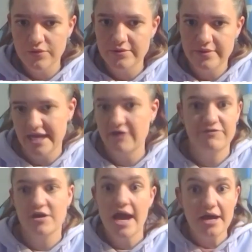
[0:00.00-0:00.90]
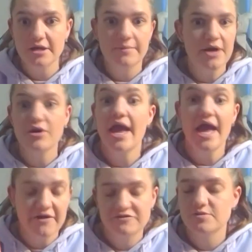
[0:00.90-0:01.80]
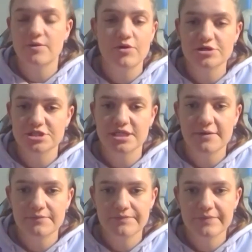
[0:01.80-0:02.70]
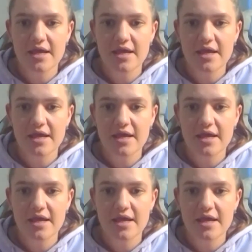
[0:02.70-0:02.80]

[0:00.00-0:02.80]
like if they're out and about, you have to be watching them.